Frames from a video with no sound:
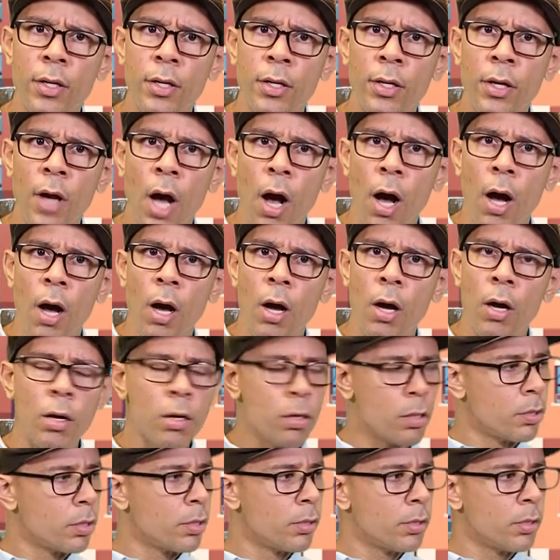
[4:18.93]
Every
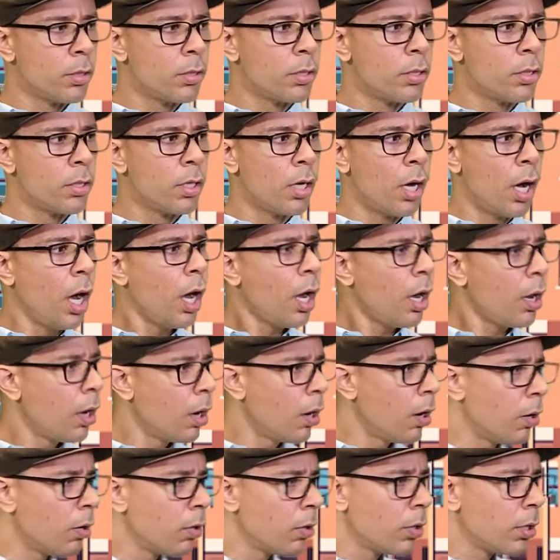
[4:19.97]
day is a,
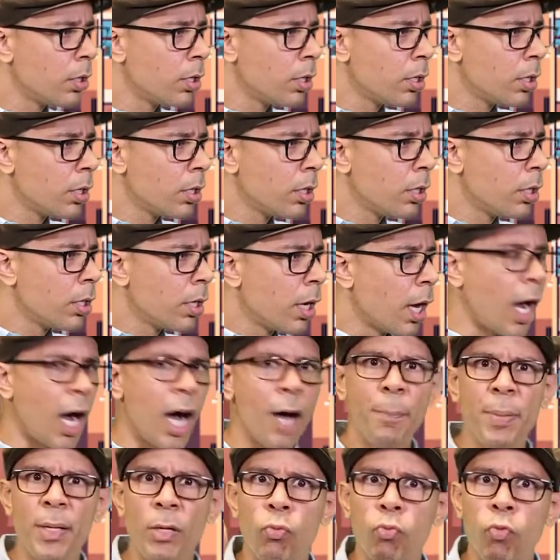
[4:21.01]
uh -oh.
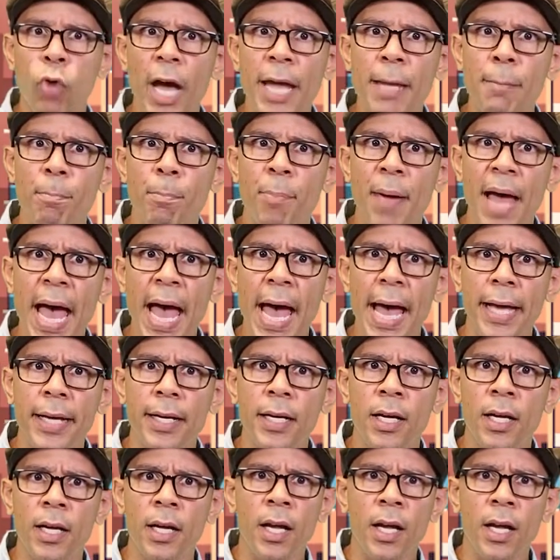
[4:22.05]
a right back.